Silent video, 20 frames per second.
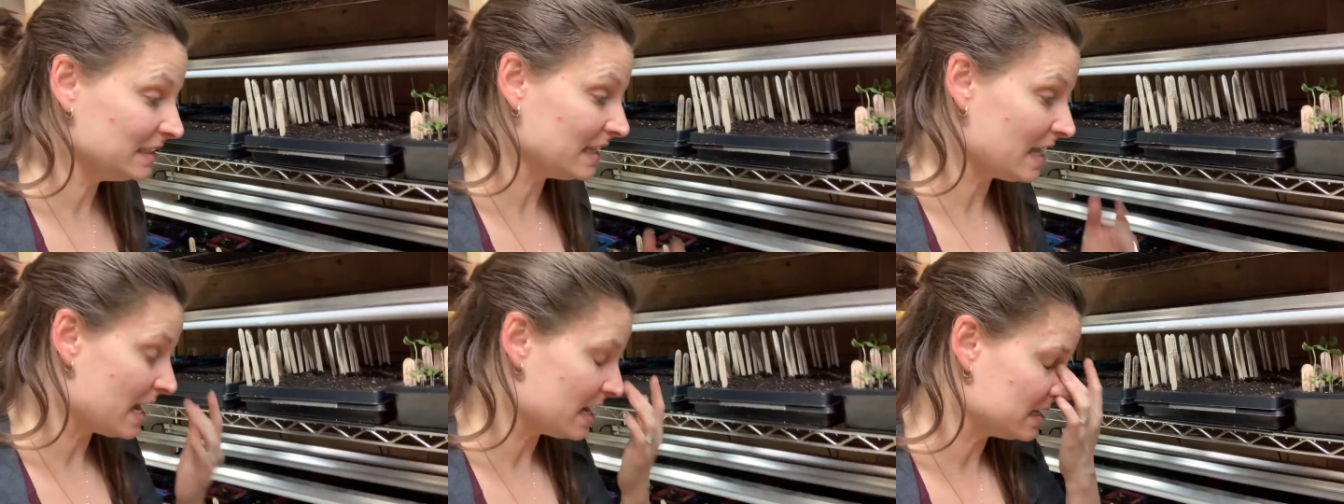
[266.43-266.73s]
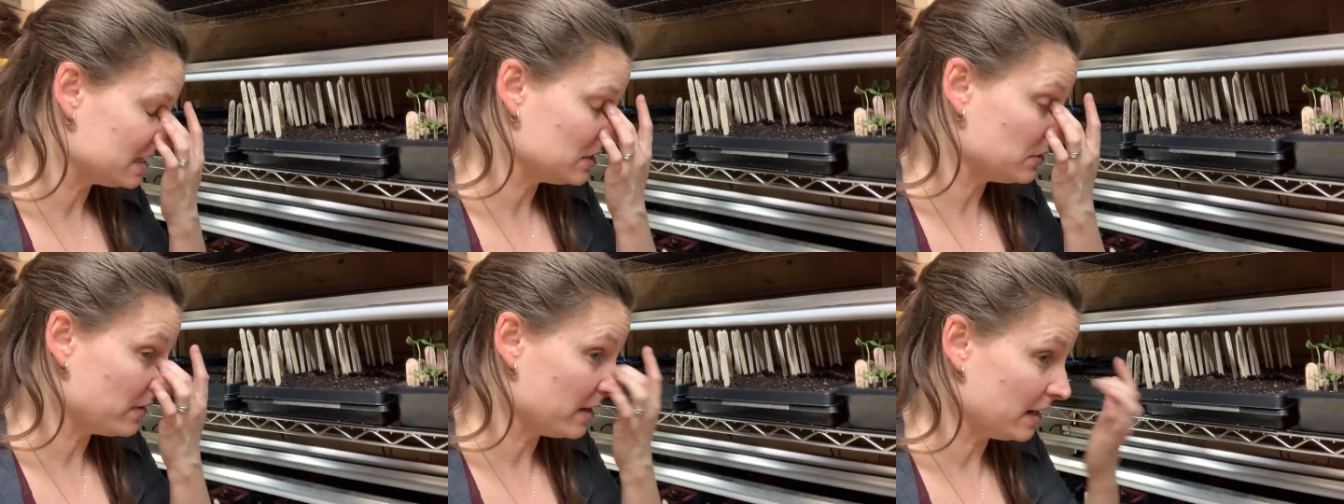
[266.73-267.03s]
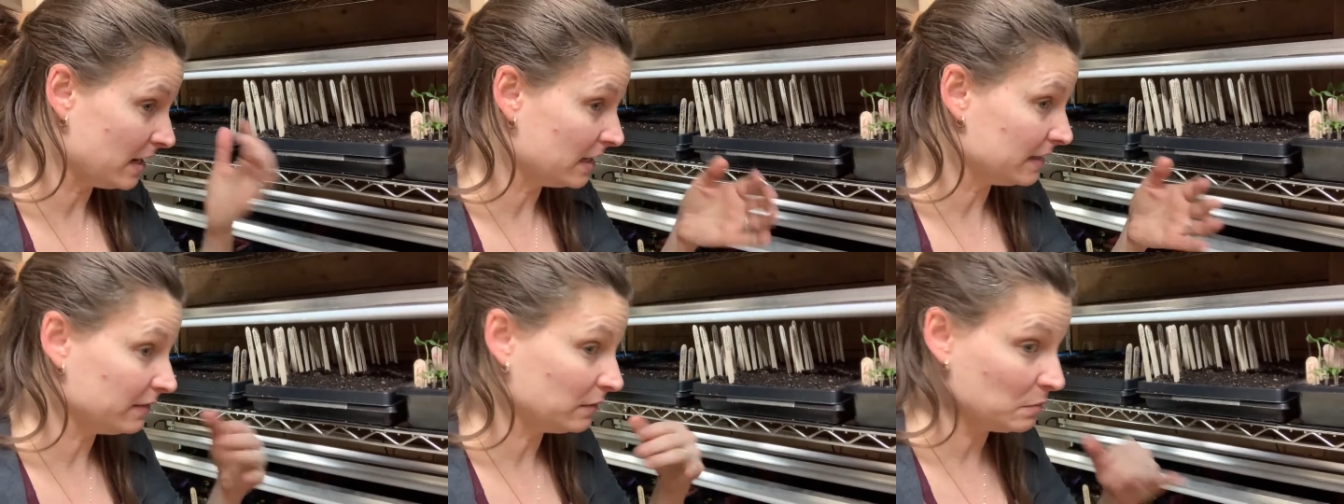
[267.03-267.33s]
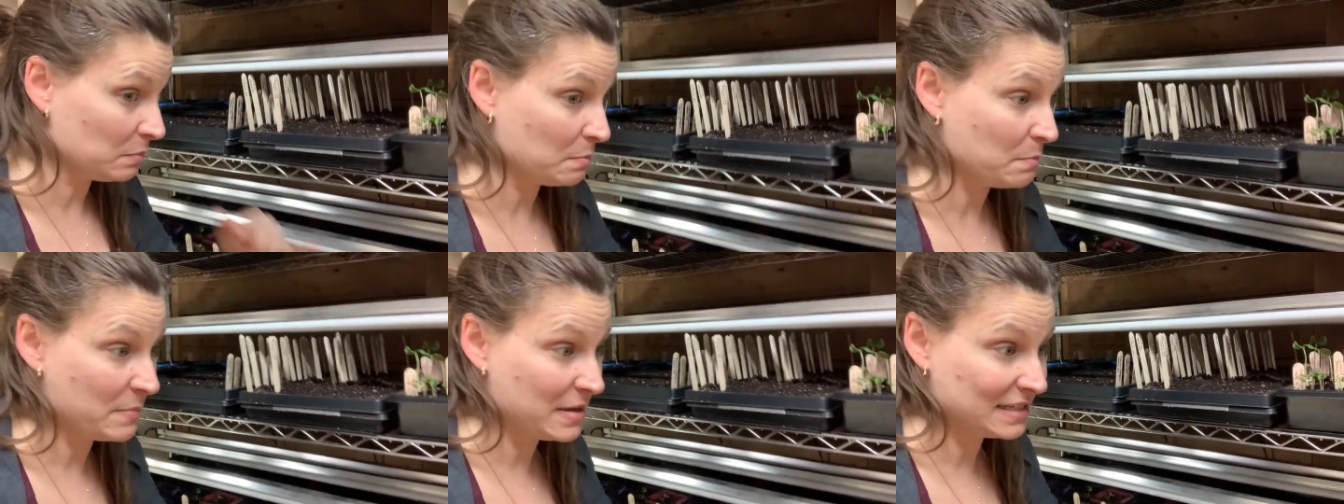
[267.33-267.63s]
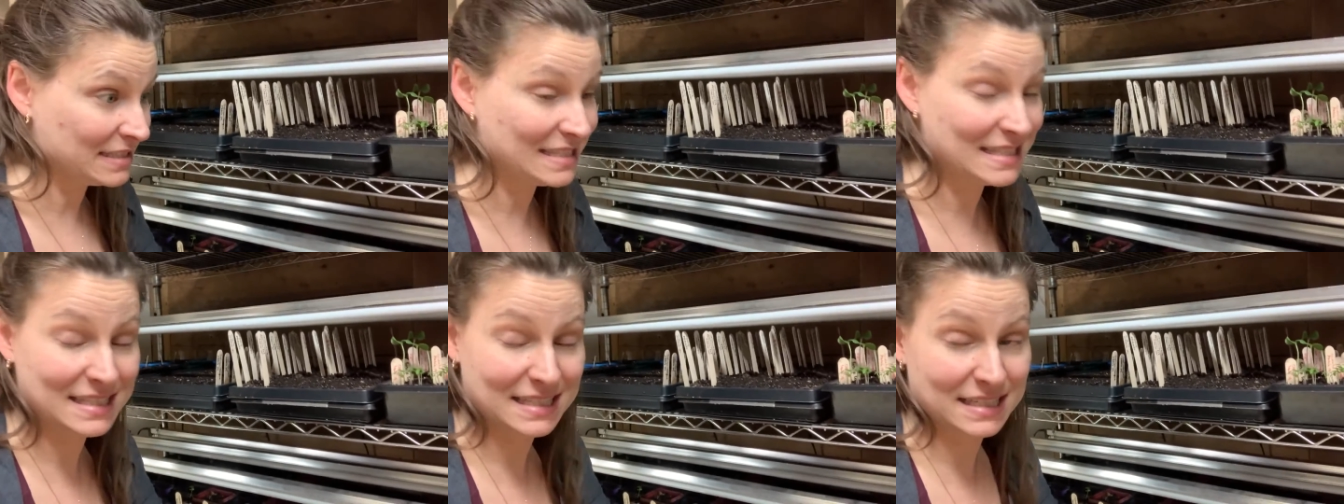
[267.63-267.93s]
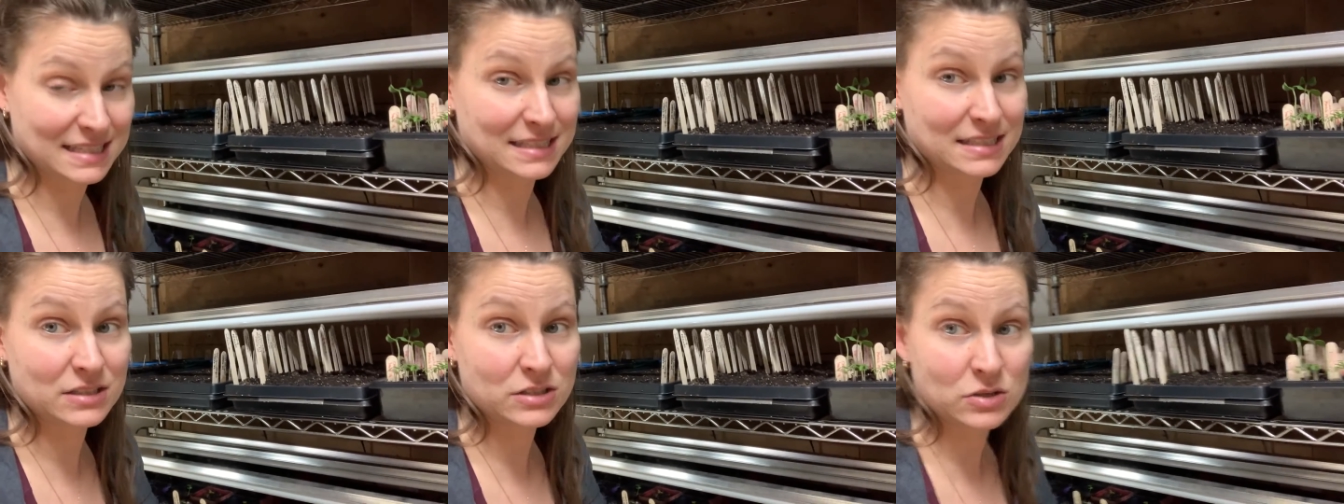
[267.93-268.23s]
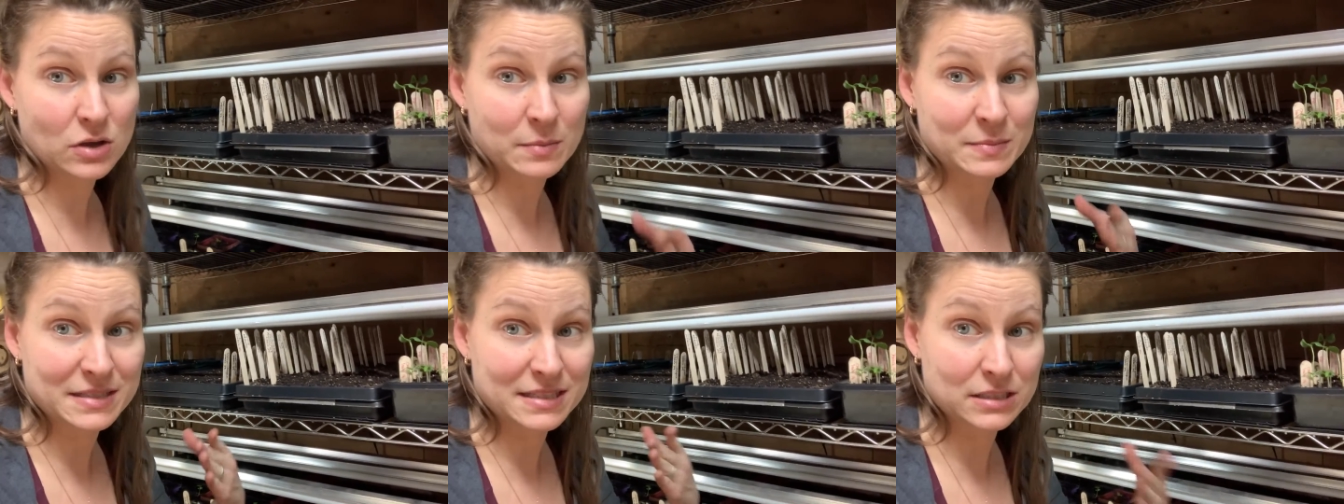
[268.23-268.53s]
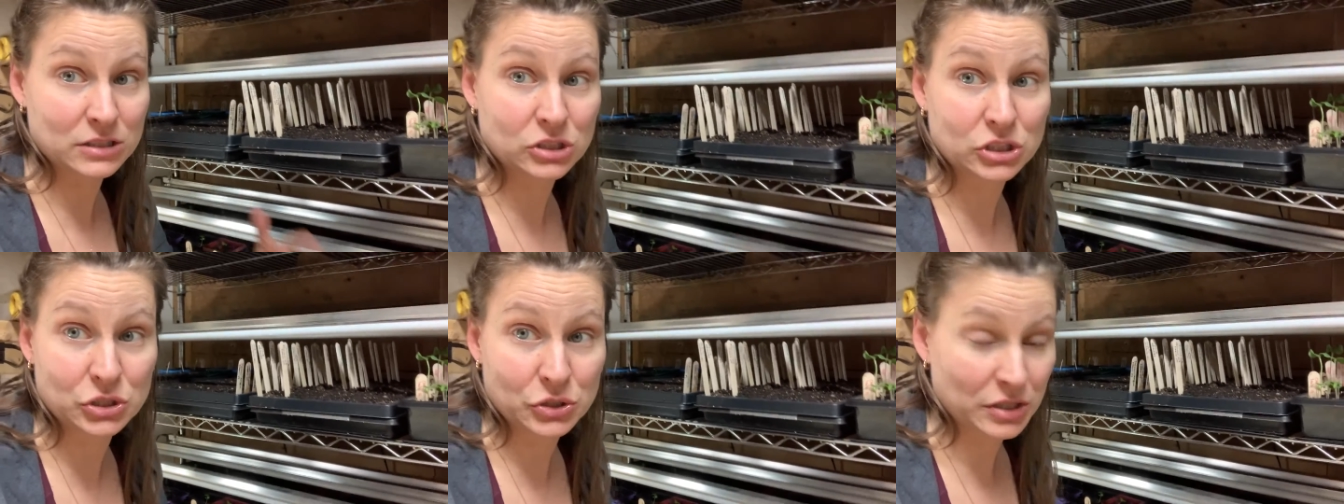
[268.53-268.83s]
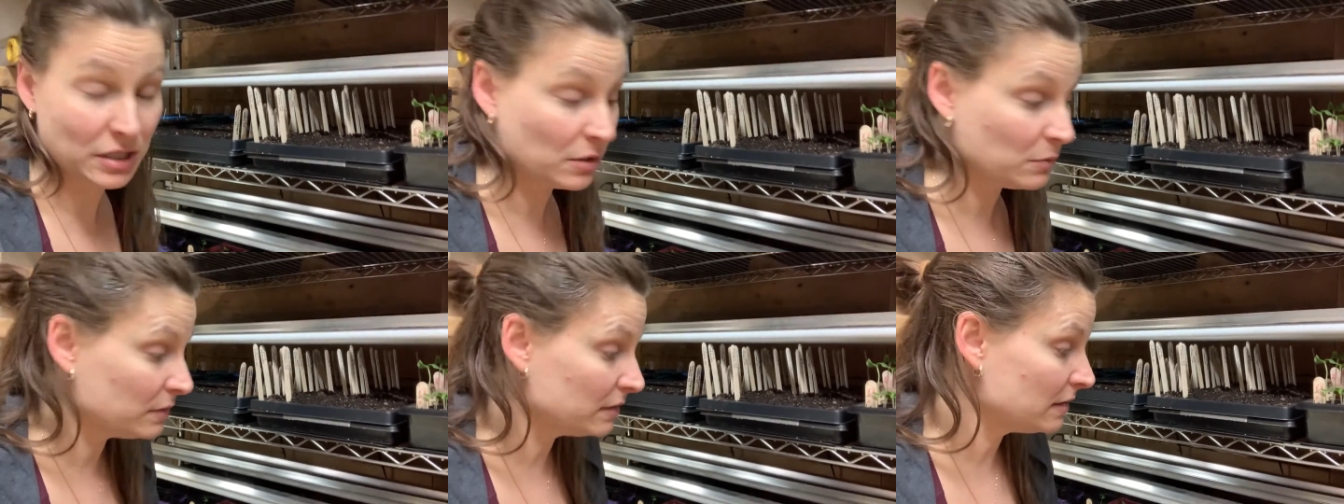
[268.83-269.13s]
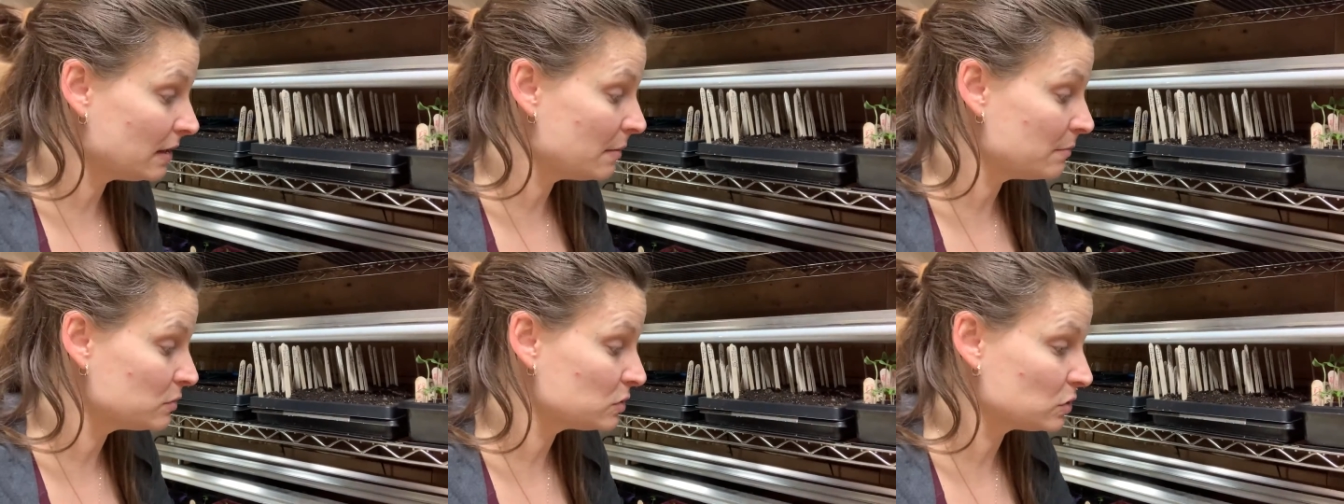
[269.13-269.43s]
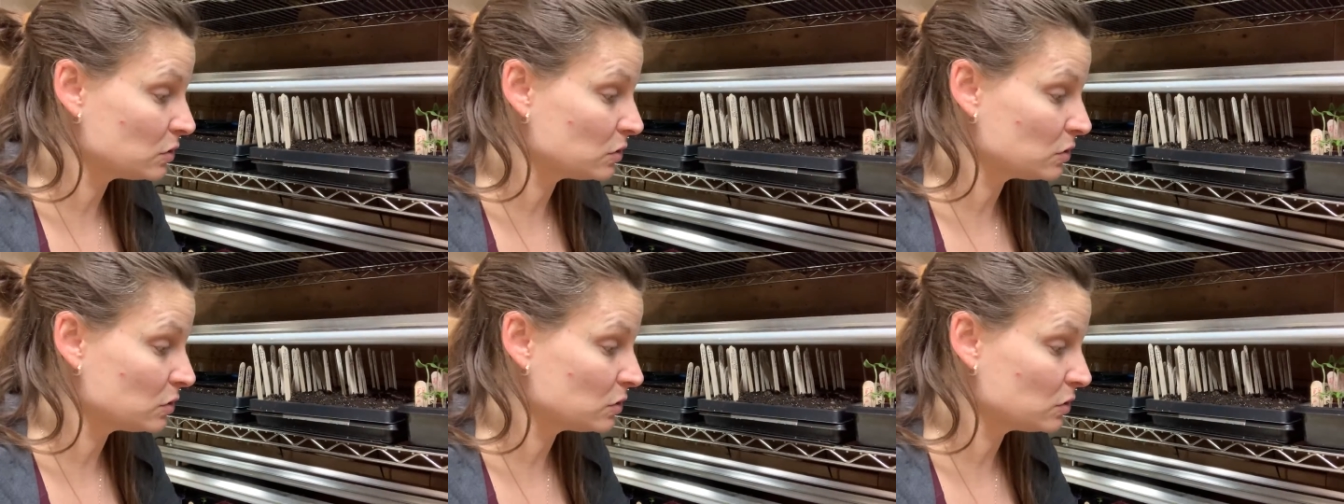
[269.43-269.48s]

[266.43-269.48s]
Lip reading: Last year I got them mid-season, so I'm still learning with them.